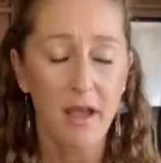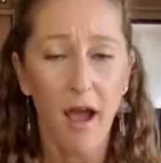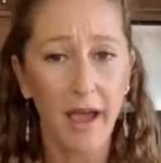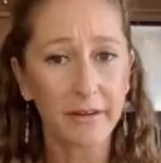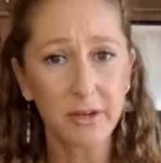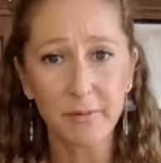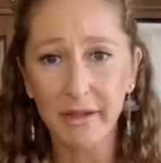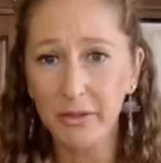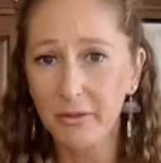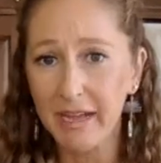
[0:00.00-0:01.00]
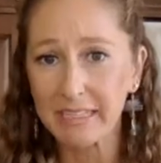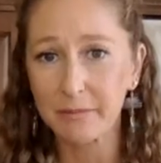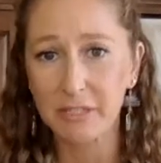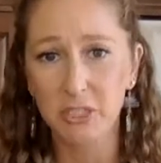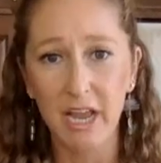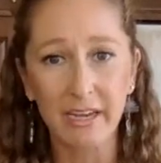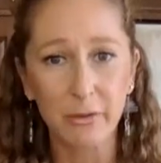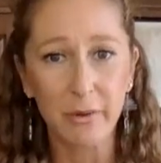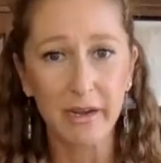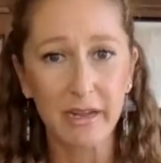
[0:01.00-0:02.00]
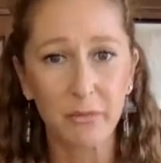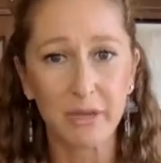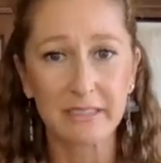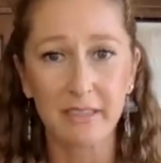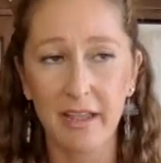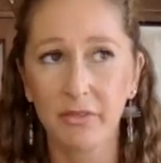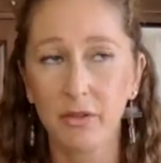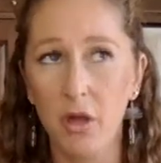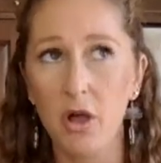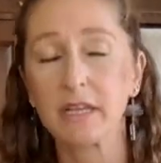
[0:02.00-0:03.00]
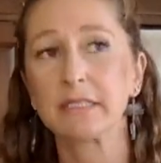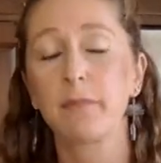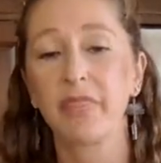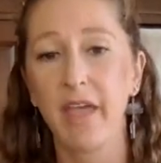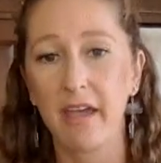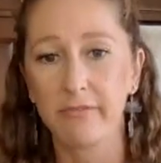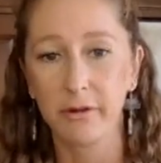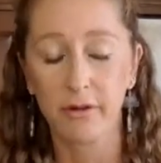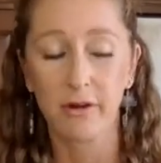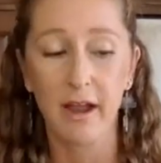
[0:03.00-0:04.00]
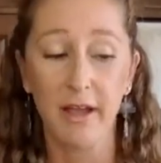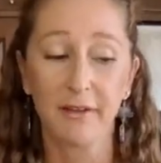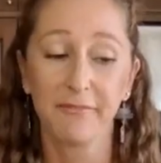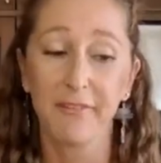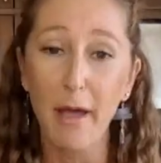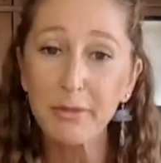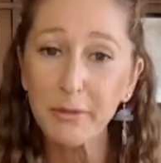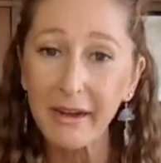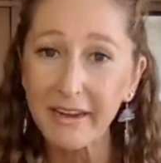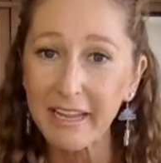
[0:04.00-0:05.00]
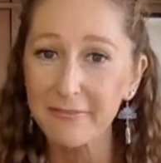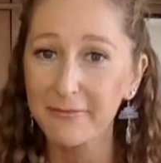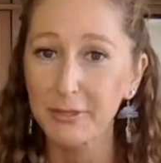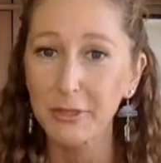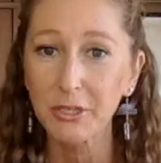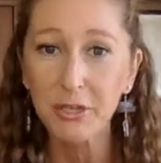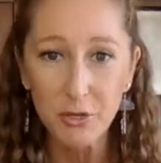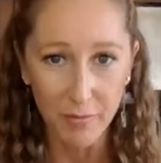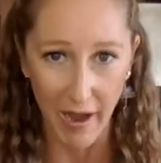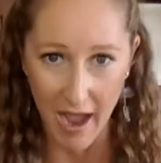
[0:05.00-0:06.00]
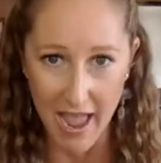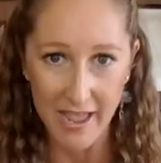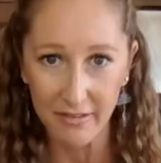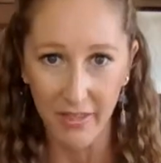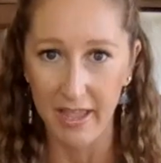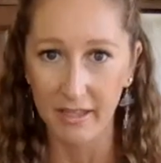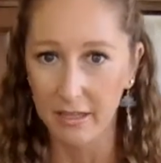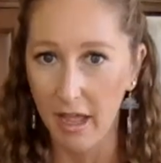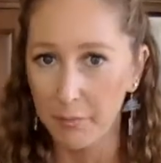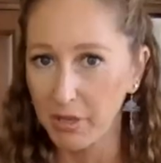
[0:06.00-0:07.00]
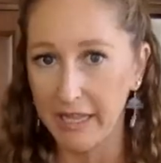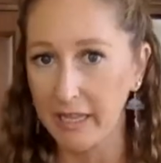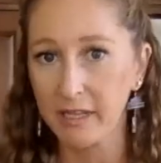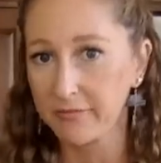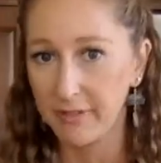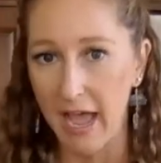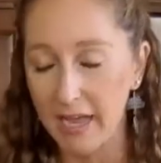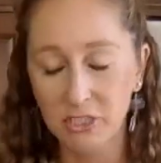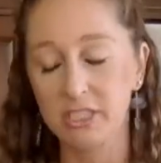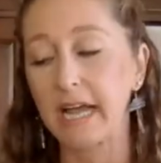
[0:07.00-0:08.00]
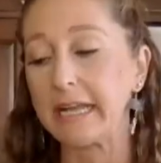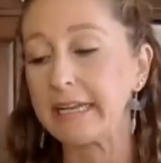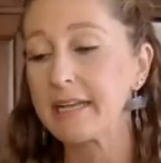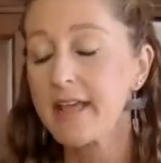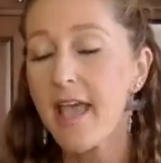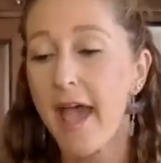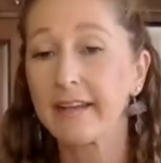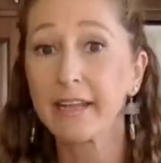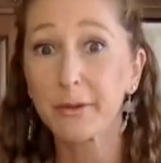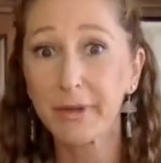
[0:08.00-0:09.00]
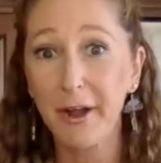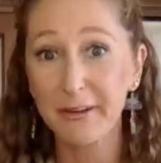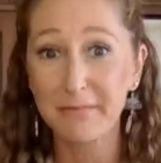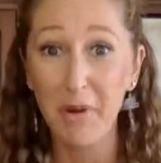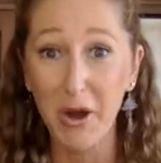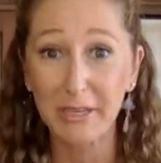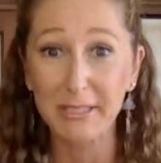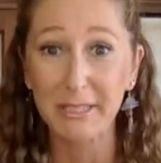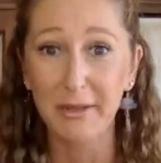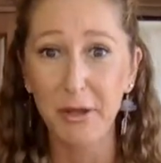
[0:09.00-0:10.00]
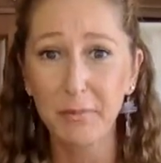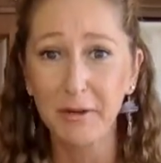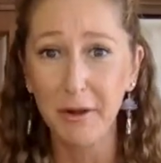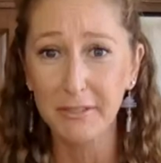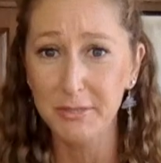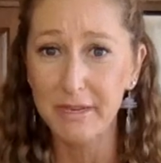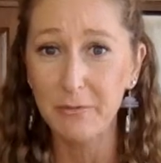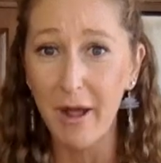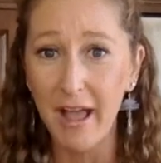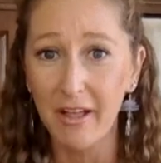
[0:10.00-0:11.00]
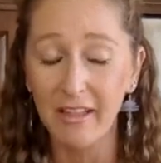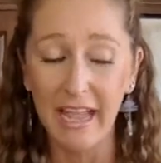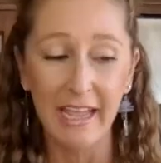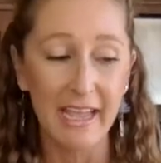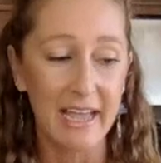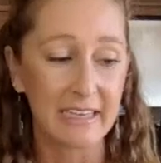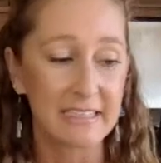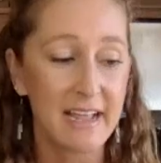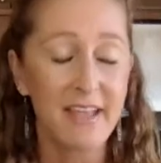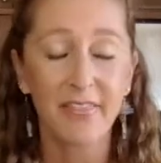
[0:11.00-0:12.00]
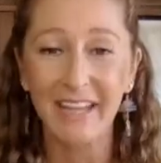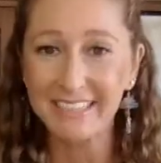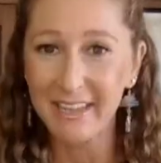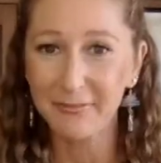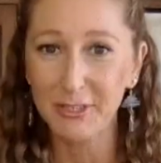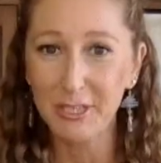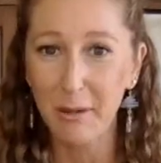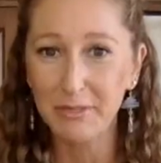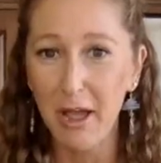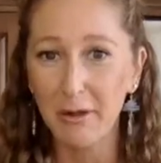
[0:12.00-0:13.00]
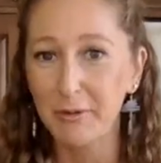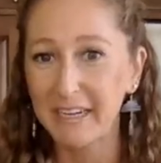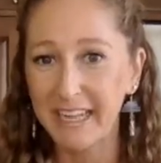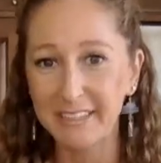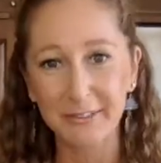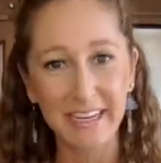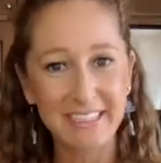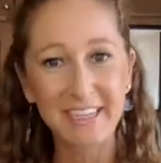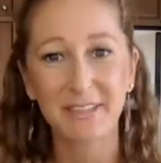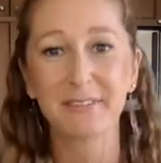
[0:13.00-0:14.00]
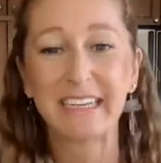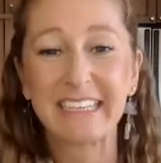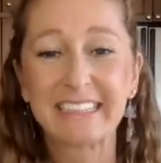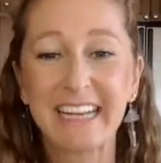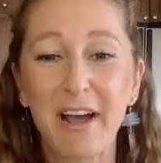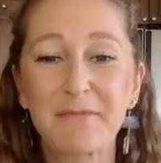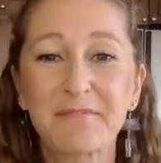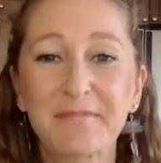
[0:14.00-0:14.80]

I don't know about you guys, but January was like the longest month ever. February flew by, like a blink, flash, done. And here we are in March. So I hope you're all doing well. And that's it for Shop Talk. We're going to get straight into the readings now.